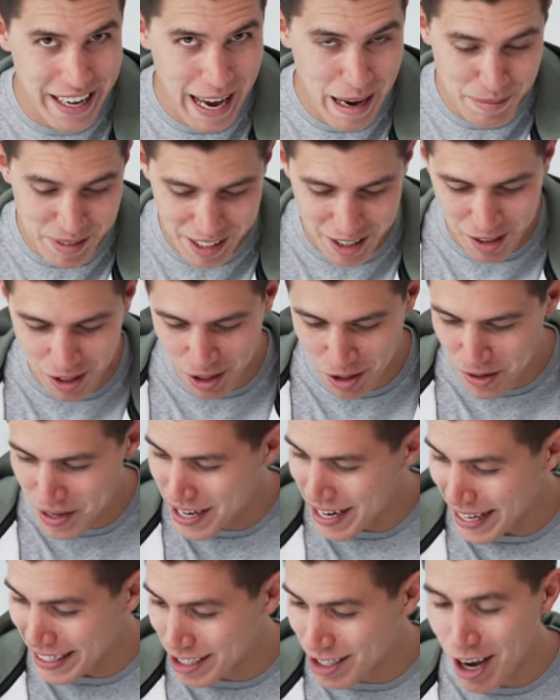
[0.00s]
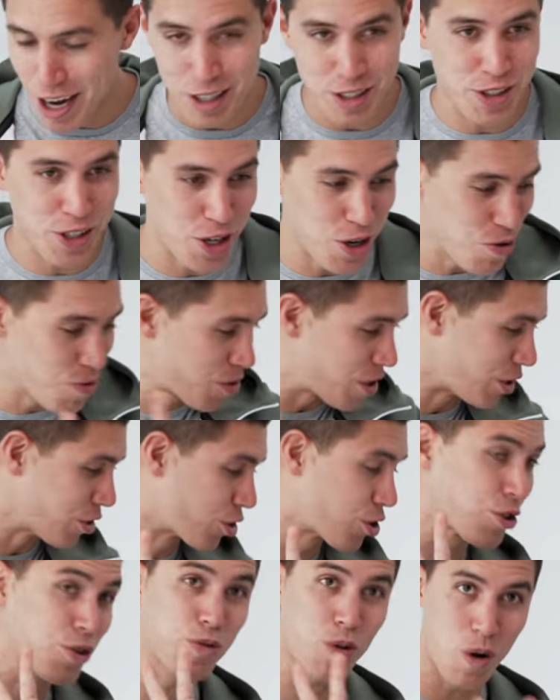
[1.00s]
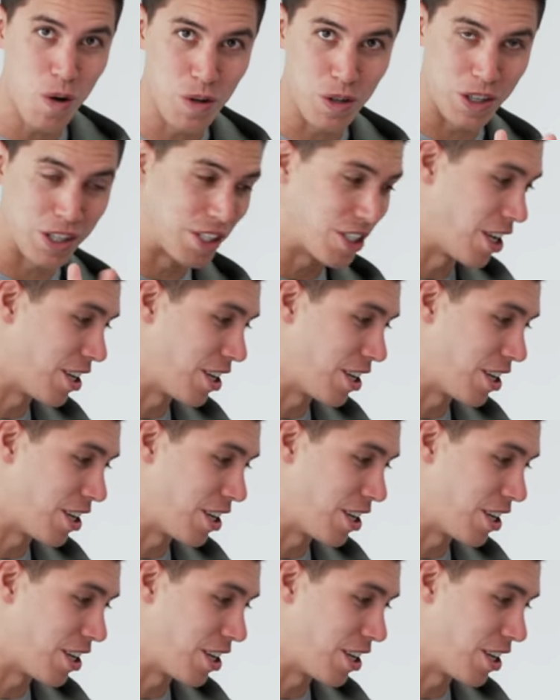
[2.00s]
games included. It's got two controllers